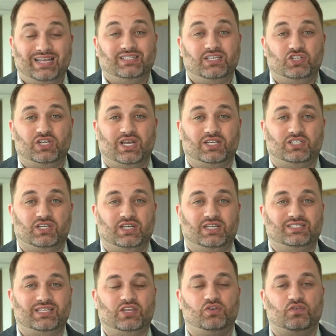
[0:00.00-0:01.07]
suggestion
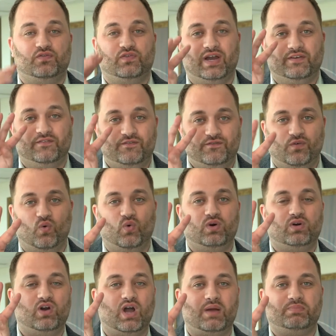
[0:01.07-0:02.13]
is that you find
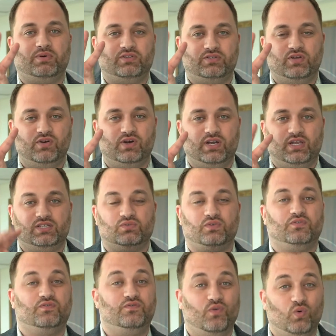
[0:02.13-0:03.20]
4 opportunities or
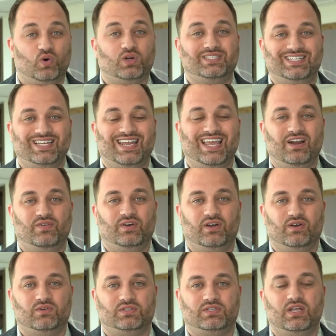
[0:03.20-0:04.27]
4
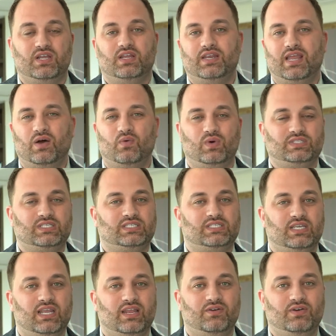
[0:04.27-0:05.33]
scenarios. Now, what's a
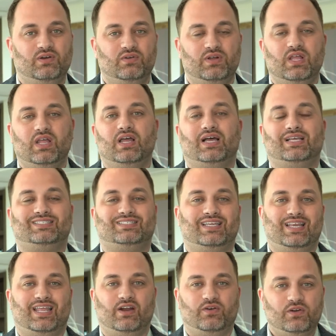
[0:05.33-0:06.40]
scenario? A
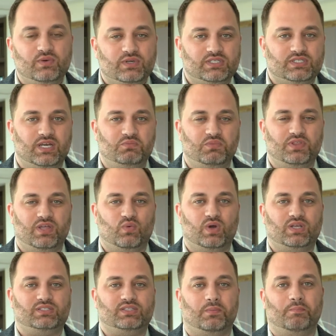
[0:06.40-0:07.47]
scenario is someone that
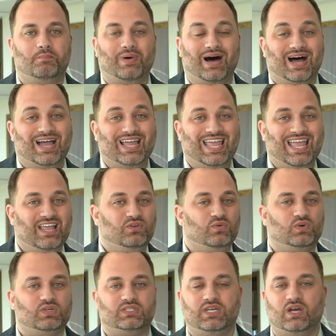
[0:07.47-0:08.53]
wants to buy and
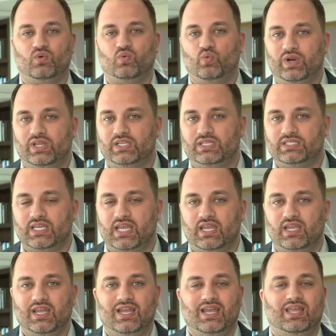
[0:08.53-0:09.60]
or sell real
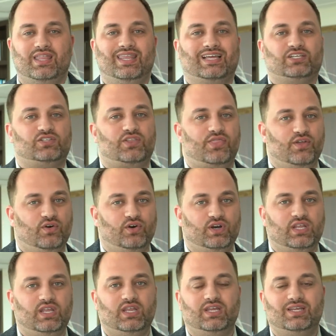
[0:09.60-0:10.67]
estate in the next
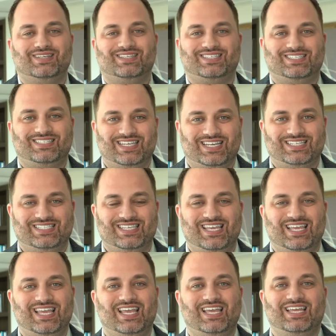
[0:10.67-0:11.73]
30,
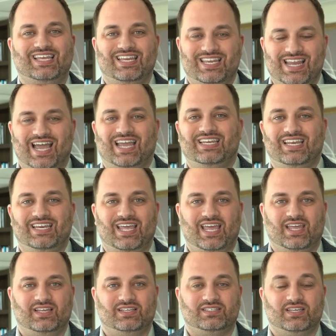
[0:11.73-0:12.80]
60, 90
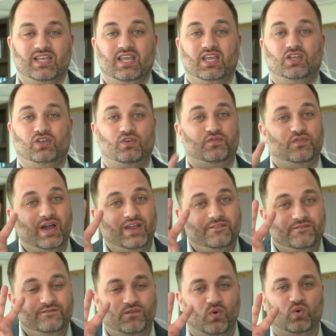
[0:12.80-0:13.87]
days. You find
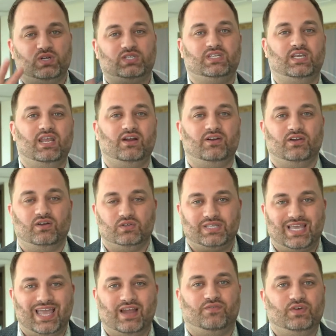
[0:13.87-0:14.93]
4 scenarios
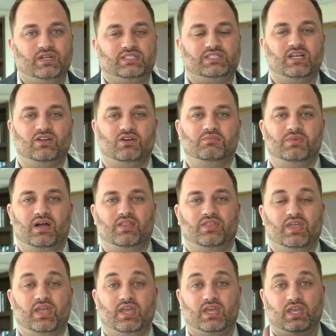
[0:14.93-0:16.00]
every single
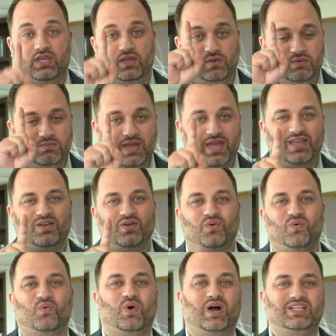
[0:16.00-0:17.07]
month, you will make
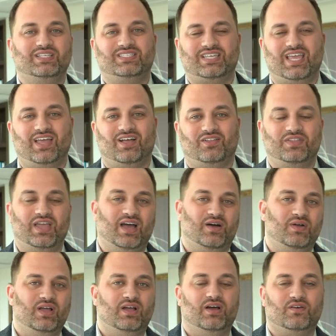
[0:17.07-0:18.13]
1 sale.
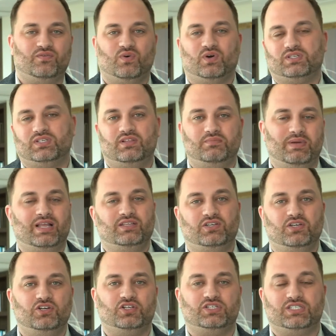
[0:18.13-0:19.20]
Now, of course, it depends
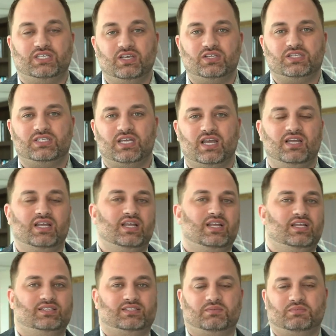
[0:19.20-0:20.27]
on your skill set.
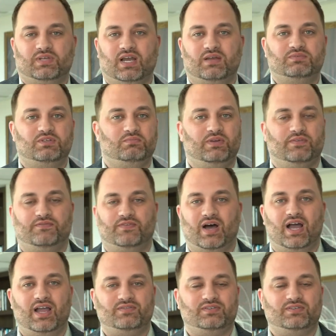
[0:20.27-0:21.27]
Sometimes it'll be 5,